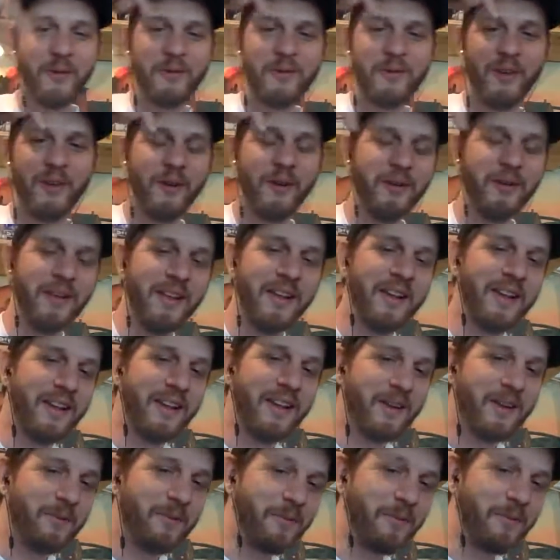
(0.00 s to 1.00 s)
So
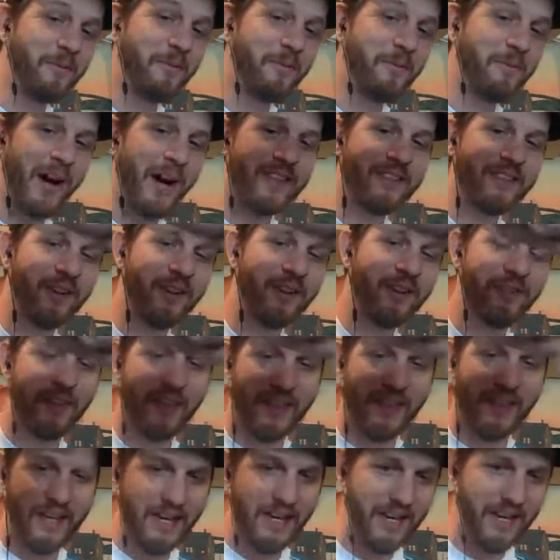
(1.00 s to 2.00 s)
we walked over
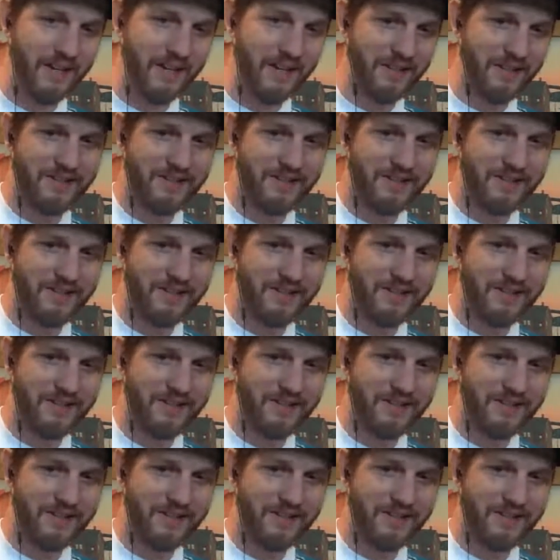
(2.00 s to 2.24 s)
there.